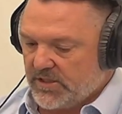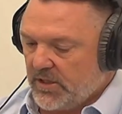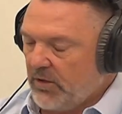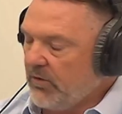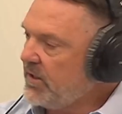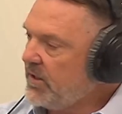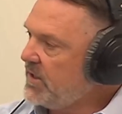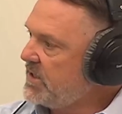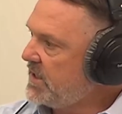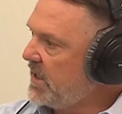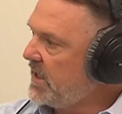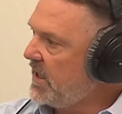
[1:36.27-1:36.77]

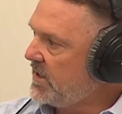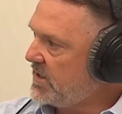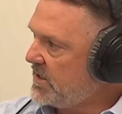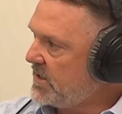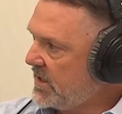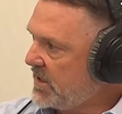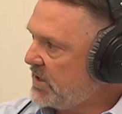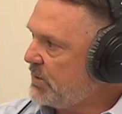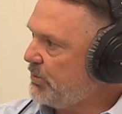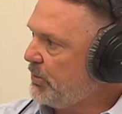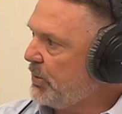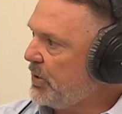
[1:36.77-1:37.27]
only starts
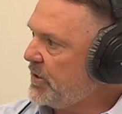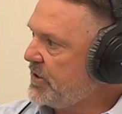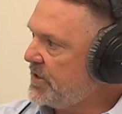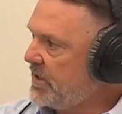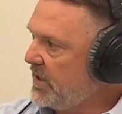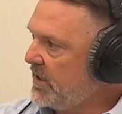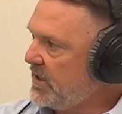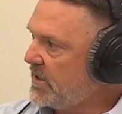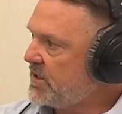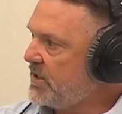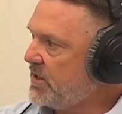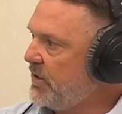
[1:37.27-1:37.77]

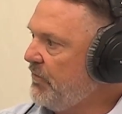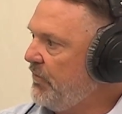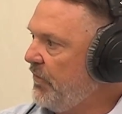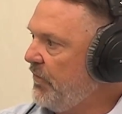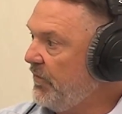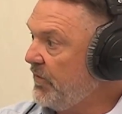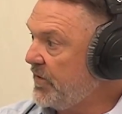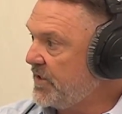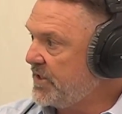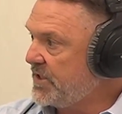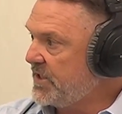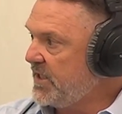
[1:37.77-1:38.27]
expressing itself
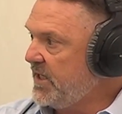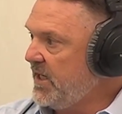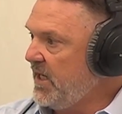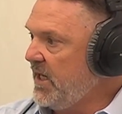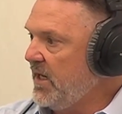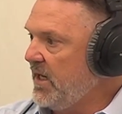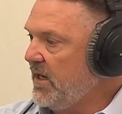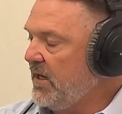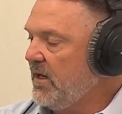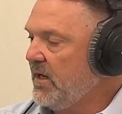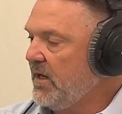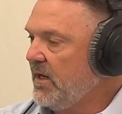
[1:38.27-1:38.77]
on the
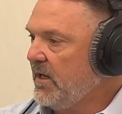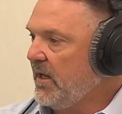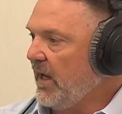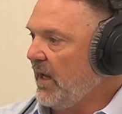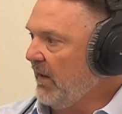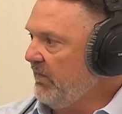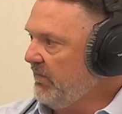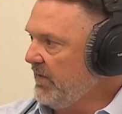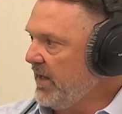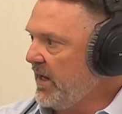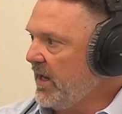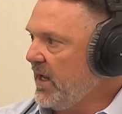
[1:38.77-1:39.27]
skin
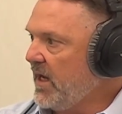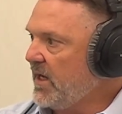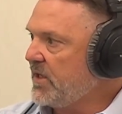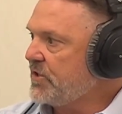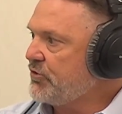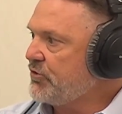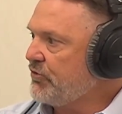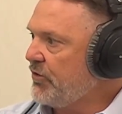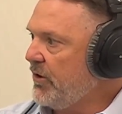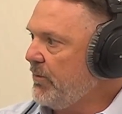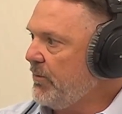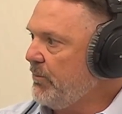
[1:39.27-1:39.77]
in the
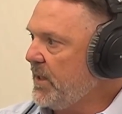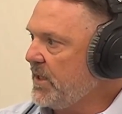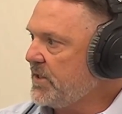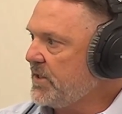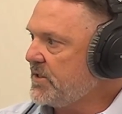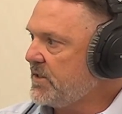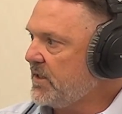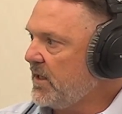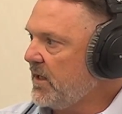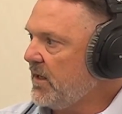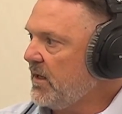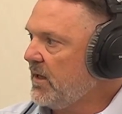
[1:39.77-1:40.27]
last
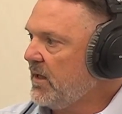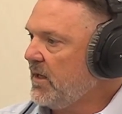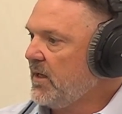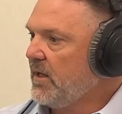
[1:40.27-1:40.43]
trimester.